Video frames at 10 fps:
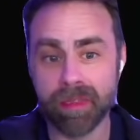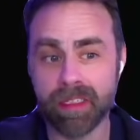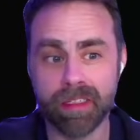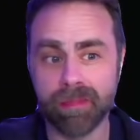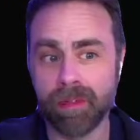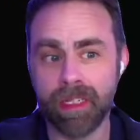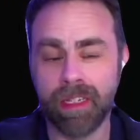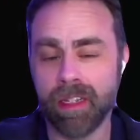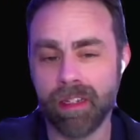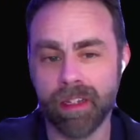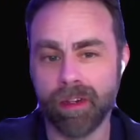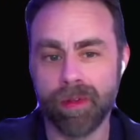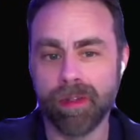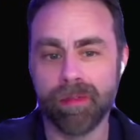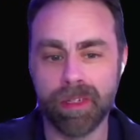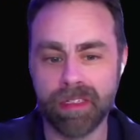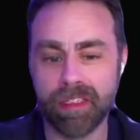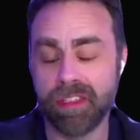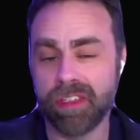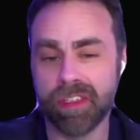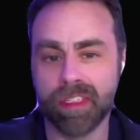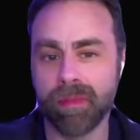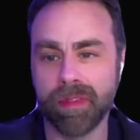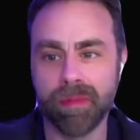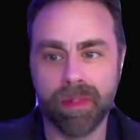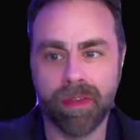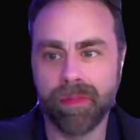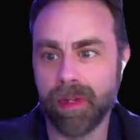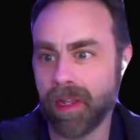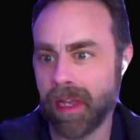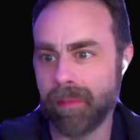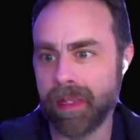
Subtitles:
This is really not a career for us. This is just a fun hobby.